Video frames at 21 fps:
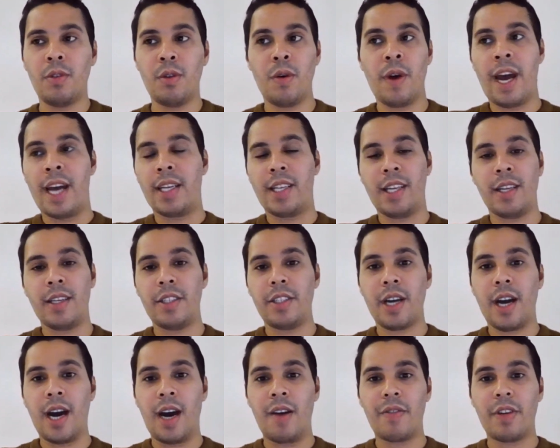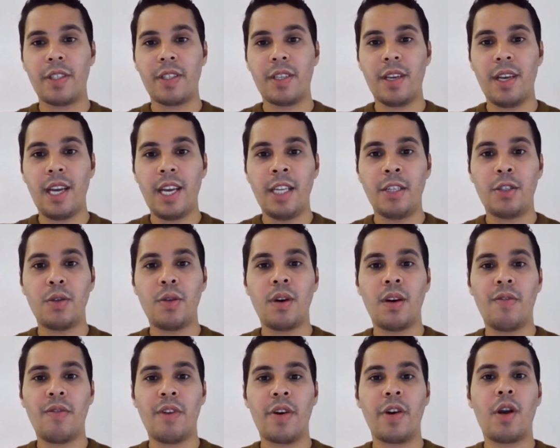add energy harvesting into
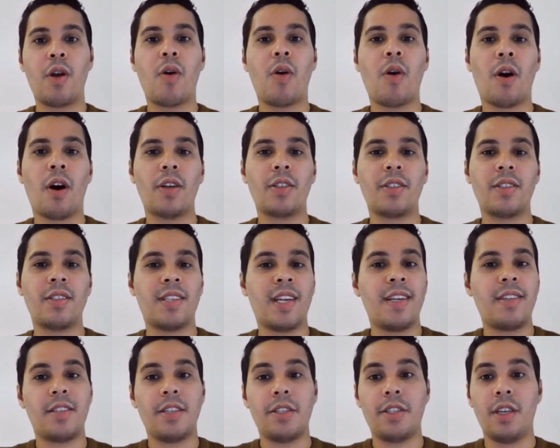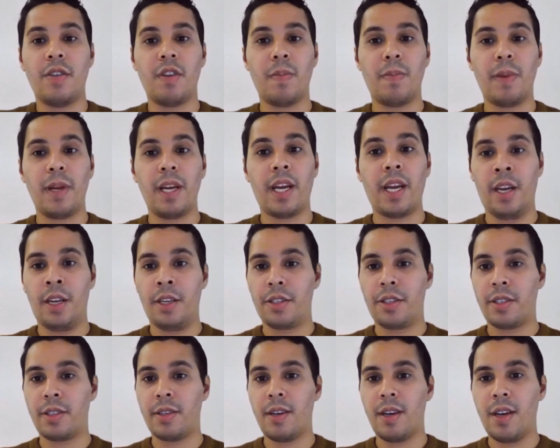a very cost-sensitive
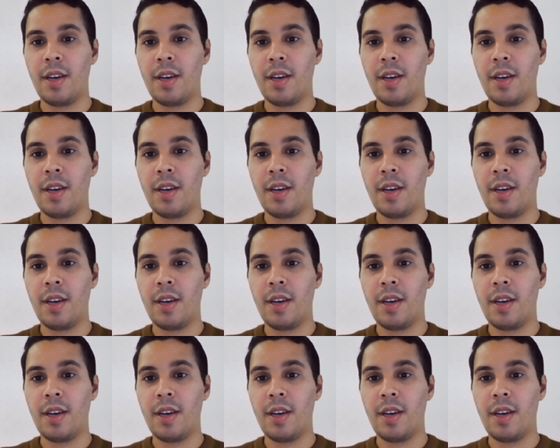application,